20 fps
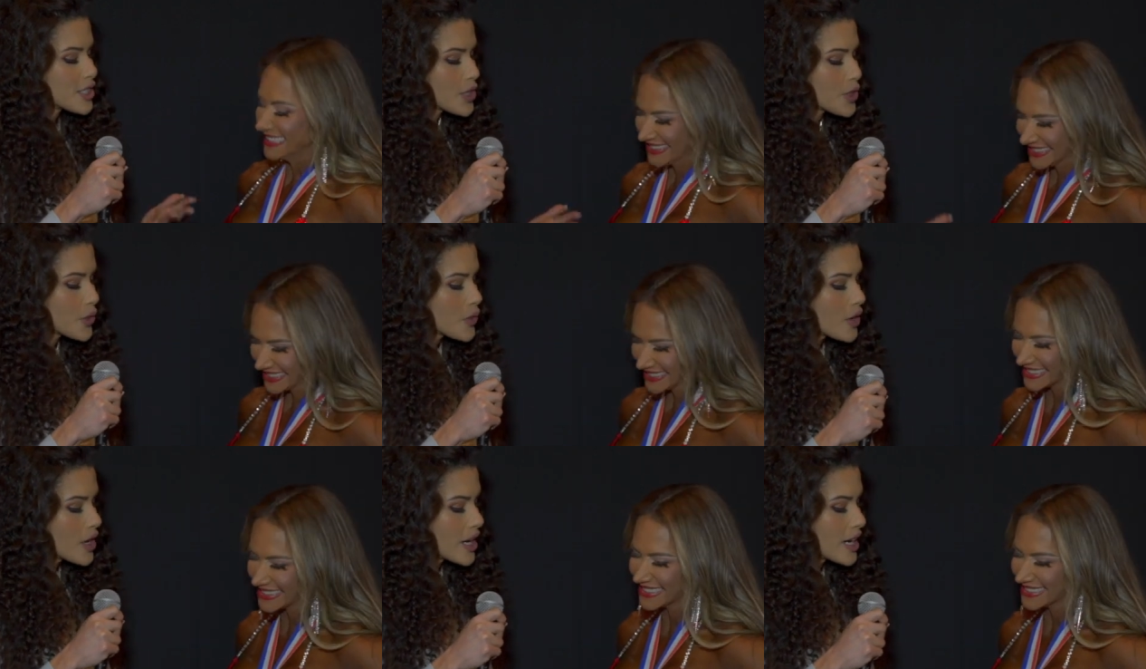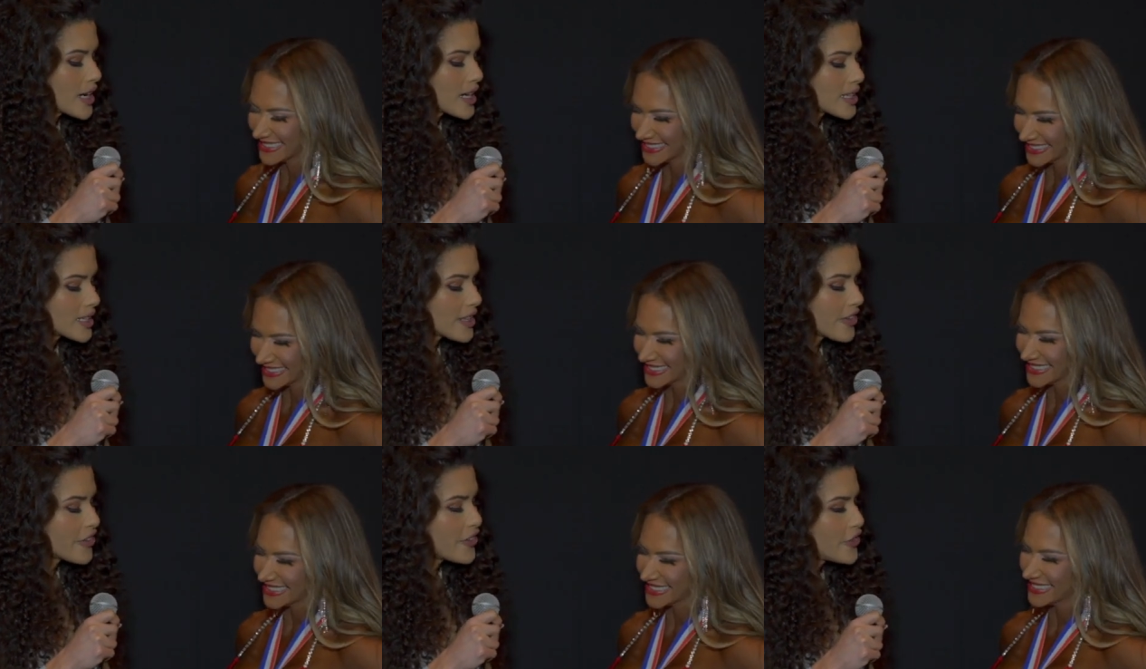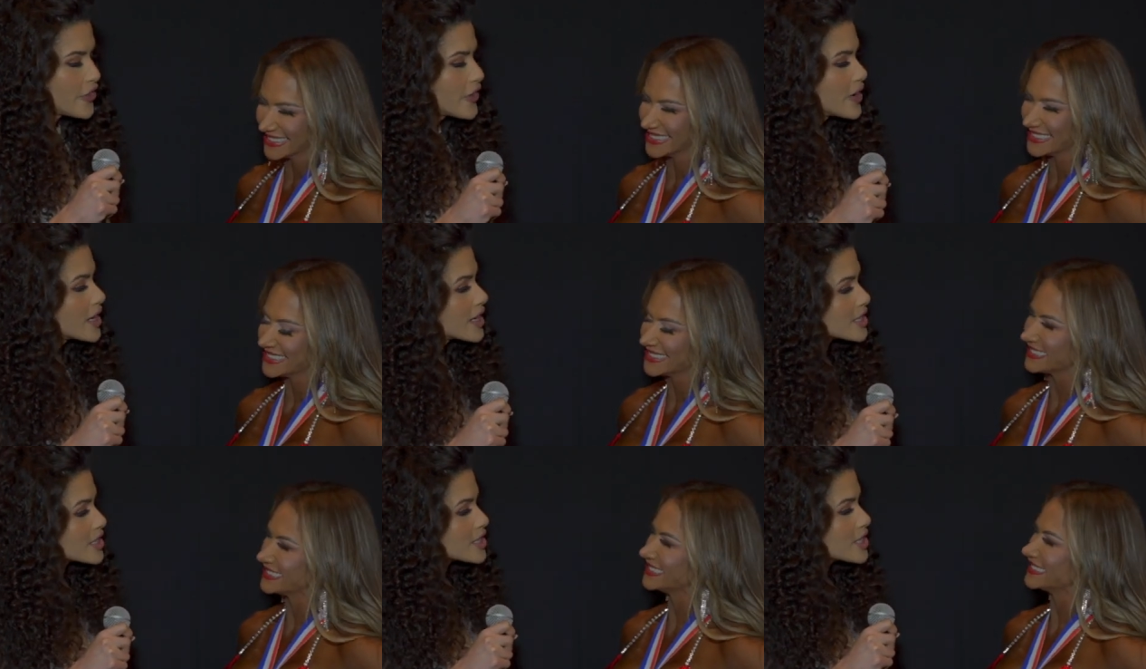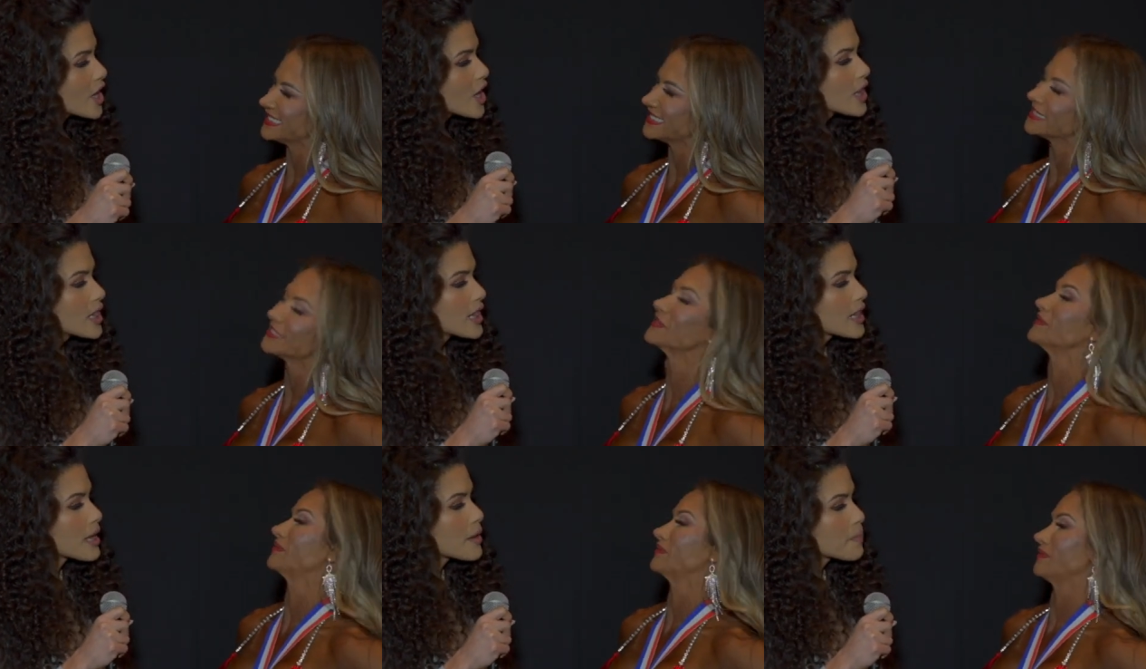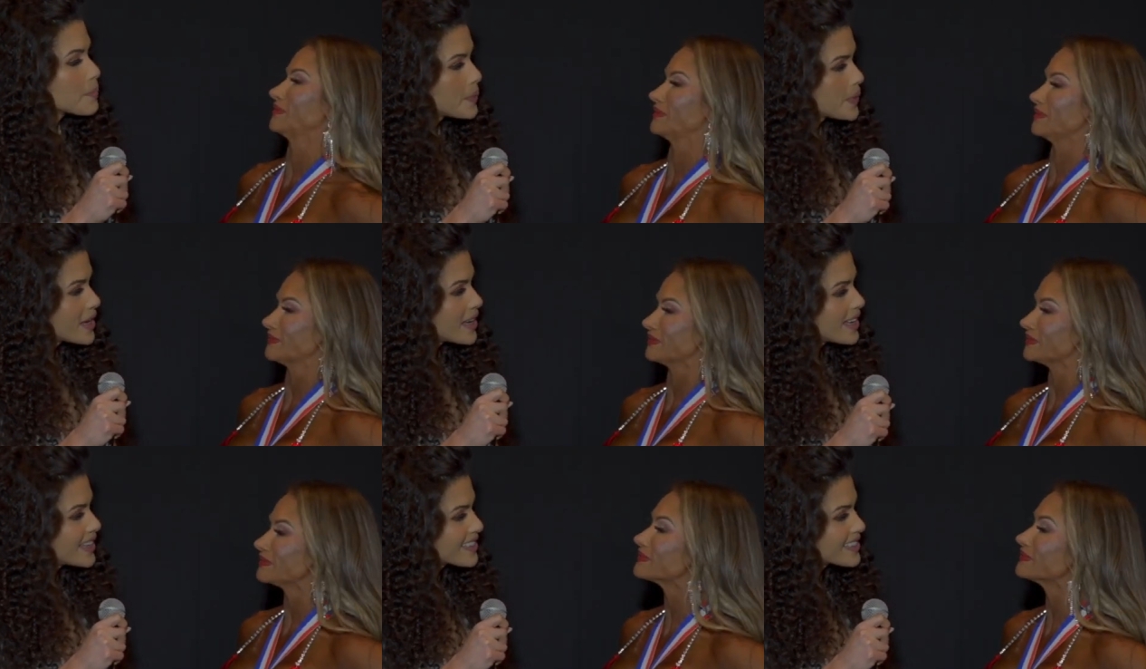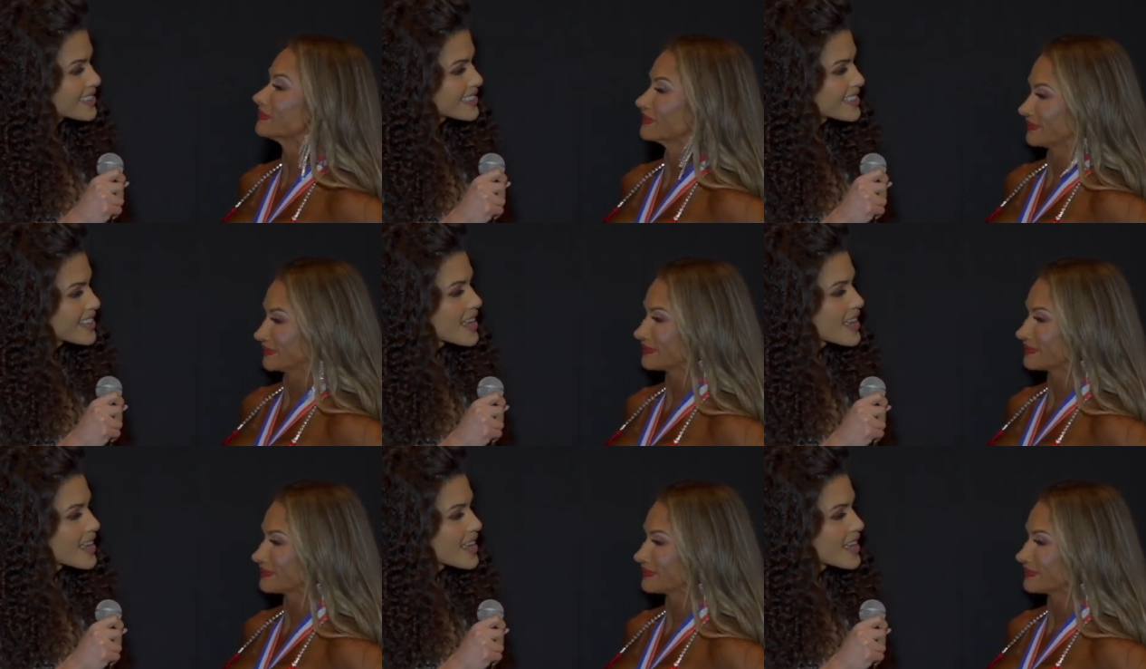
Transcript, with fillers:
Speaker 1: you are the first Olympia